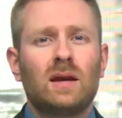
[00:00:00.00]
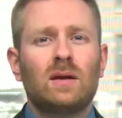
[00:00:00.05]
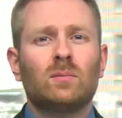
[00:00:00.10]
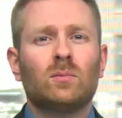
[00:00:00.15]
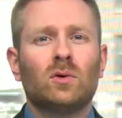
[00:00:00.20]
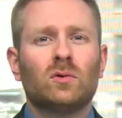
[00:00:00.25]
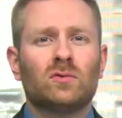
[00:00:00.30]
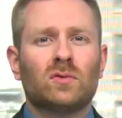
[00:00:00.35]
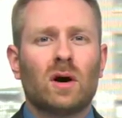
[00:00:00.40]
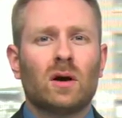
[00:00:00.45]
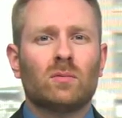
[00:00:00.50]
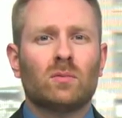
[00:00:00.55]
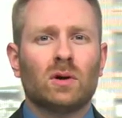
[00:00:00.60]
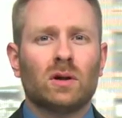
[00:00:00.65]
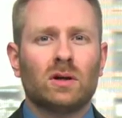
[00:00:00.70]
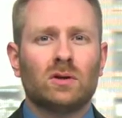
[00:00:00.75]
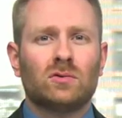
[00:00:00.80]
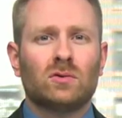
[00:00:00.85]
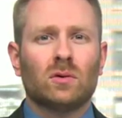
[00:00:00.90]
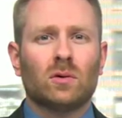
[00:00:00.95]
it moves on
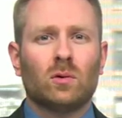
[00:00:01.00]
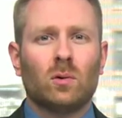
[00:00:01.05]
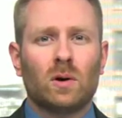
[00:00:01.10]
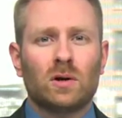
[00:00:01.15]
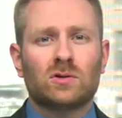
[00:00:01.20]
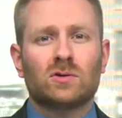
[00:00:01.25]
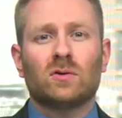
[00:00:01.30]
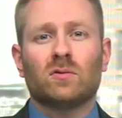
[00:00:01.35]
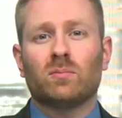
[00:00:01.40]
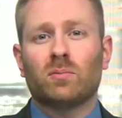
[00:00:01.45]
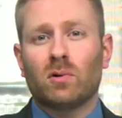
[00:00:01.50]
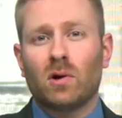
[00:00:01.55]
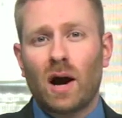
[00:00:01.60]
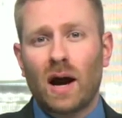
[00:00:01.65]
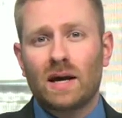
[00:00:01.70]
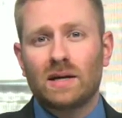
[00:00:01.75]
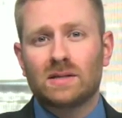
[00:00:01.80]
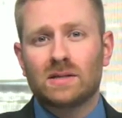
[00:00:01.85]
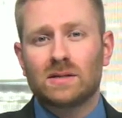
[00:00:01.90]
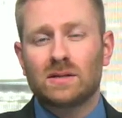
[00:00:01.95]
really to a question of
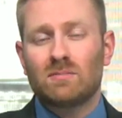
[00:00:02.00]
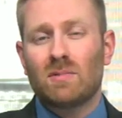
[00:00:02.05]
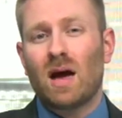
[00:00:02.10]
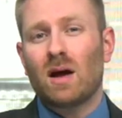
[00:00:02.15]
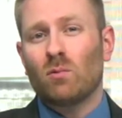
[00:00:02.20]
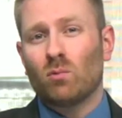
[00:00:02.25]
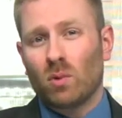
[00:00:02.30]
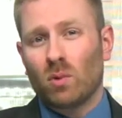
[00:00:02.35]
price and